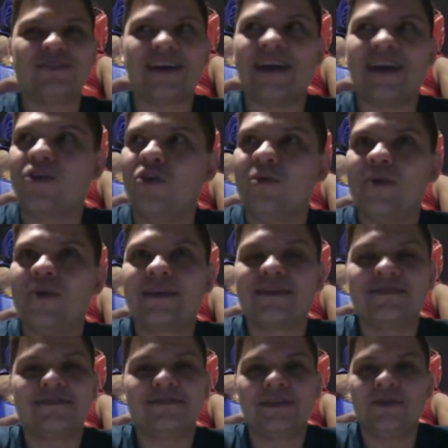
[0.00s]
I hope I can
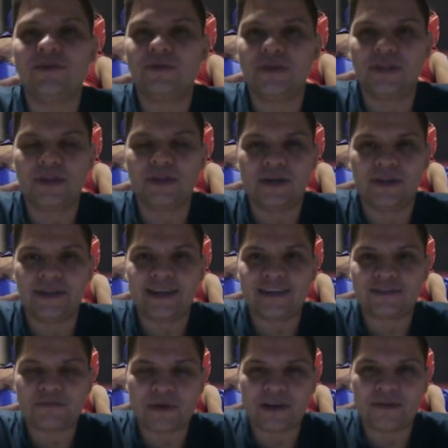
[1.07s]
see you in the next
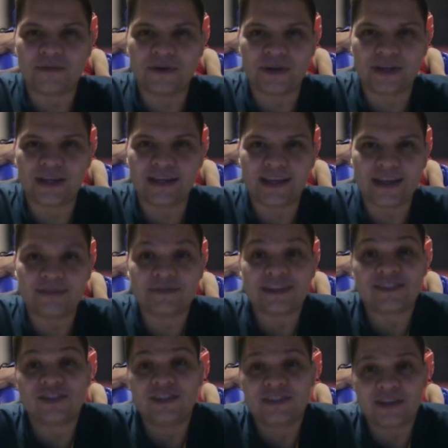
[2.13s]
Pan American Games.
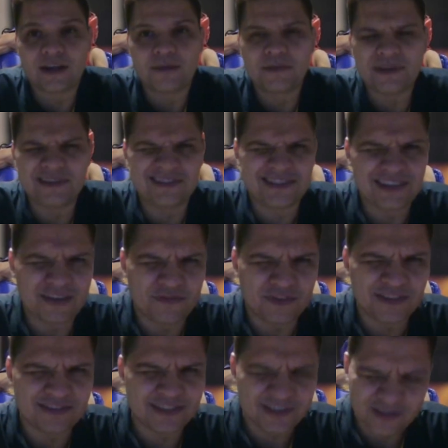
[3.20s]
Actually, it's gonna be in San
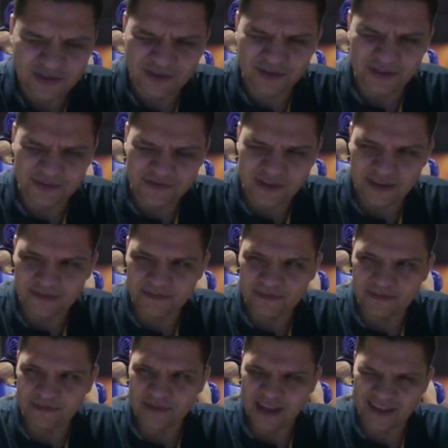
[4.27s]
Francisco. If I
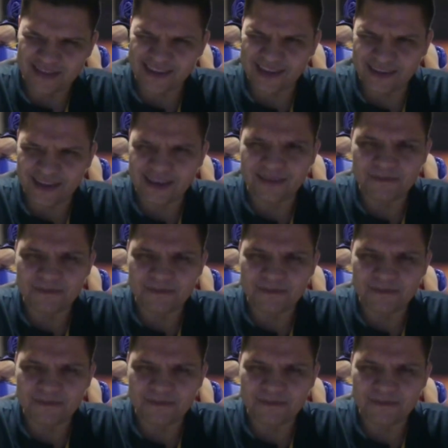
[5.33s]
think, yeah.